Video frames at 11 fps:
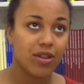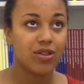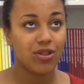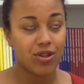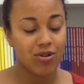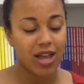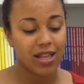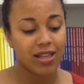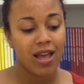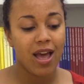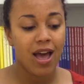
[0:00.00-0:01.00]

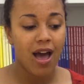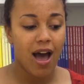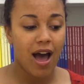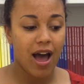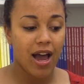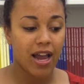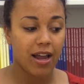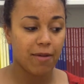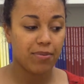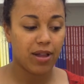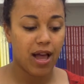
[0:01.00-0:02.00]
student, I
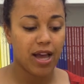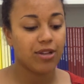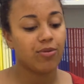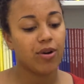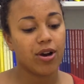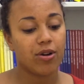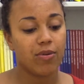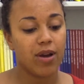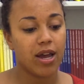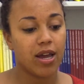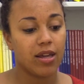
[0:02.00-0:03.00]
applied to work
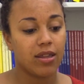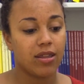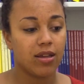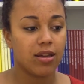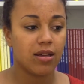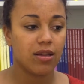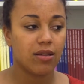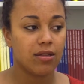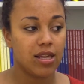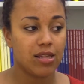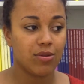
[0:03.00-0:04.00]
with
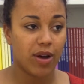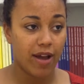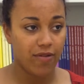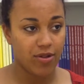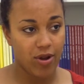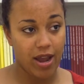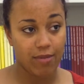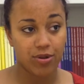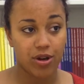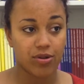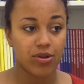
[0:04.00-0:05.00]
DCYF in New
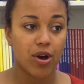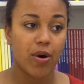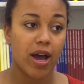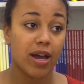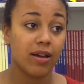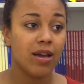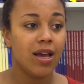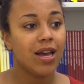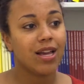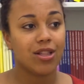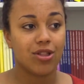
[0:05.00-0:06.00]
Hampshire, so I
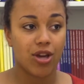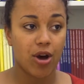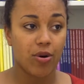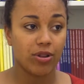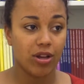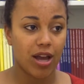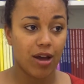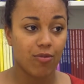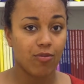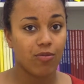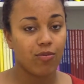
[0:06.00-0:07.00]
get to go and look
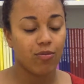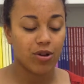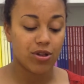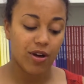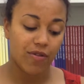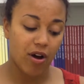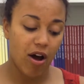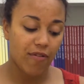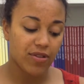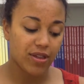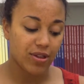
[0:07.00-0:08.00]
at whichever
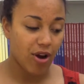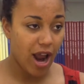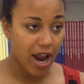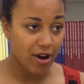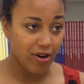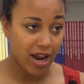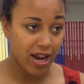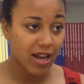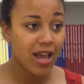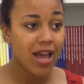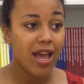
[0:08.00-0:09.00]
offices are
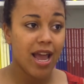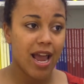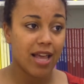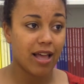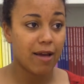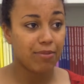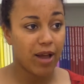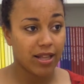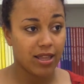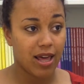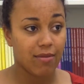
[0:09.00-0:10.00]
hiring, and I
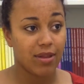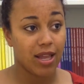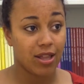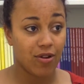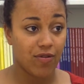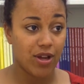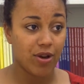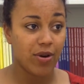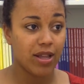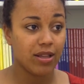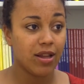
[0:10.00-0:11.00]
apply to them and interview,
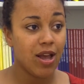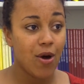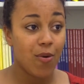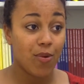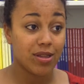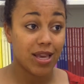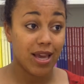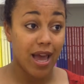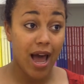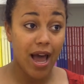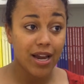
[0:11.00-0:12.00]
and once I
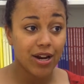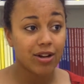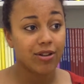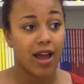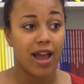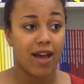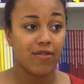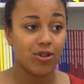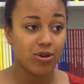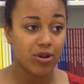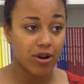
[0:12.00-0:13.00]
get hired, I have a
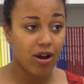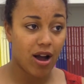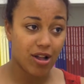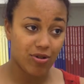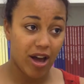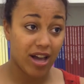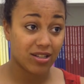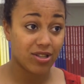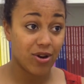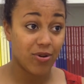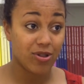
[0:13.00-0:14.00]
2-year contract,
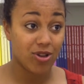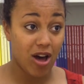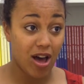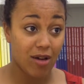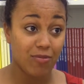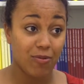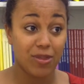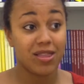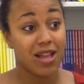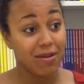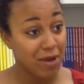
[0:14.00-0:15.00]
so a job with
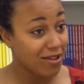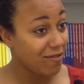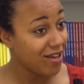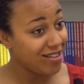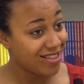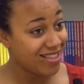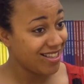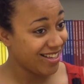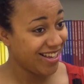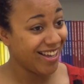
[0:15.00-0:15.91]
state benefits